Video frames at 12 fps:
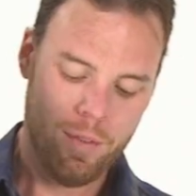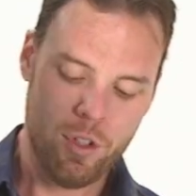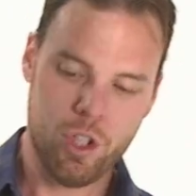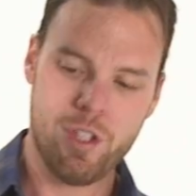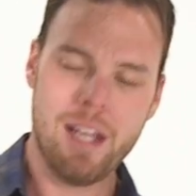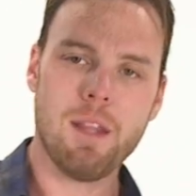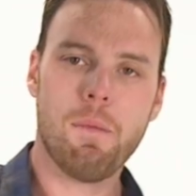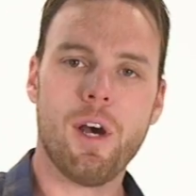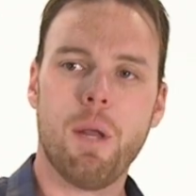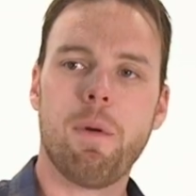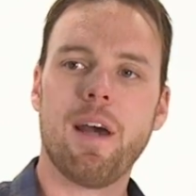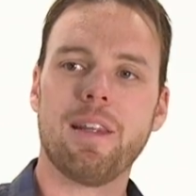just take the
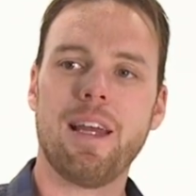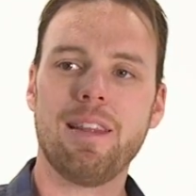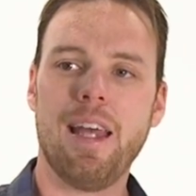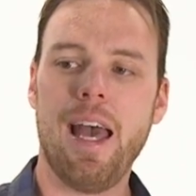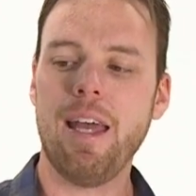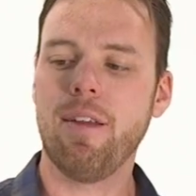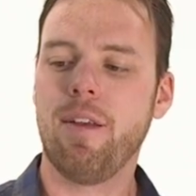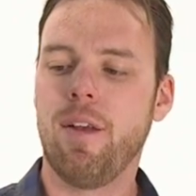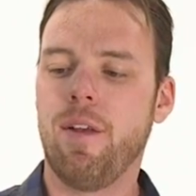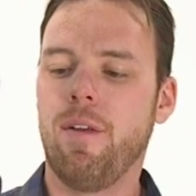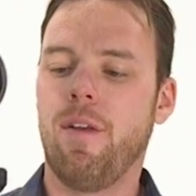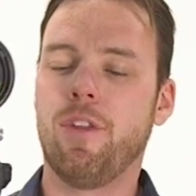monopod like that,
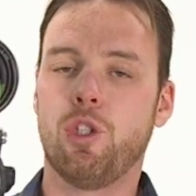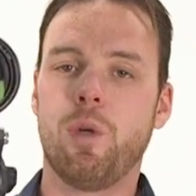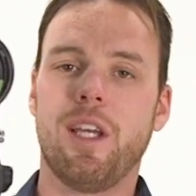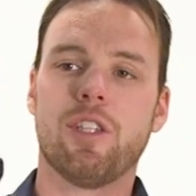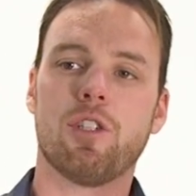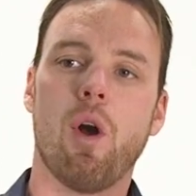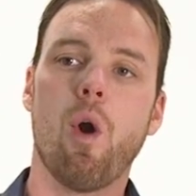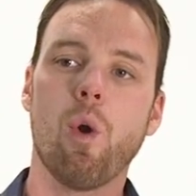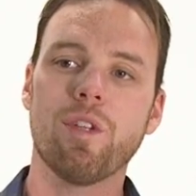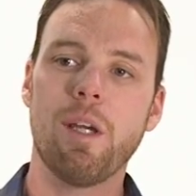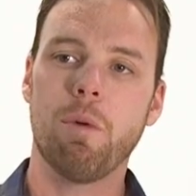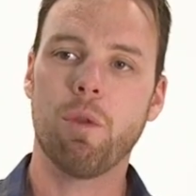and the trick is to
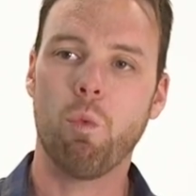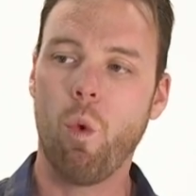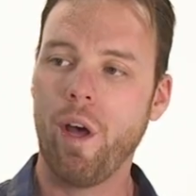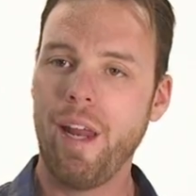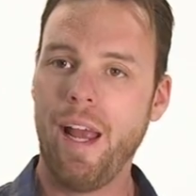hold it with one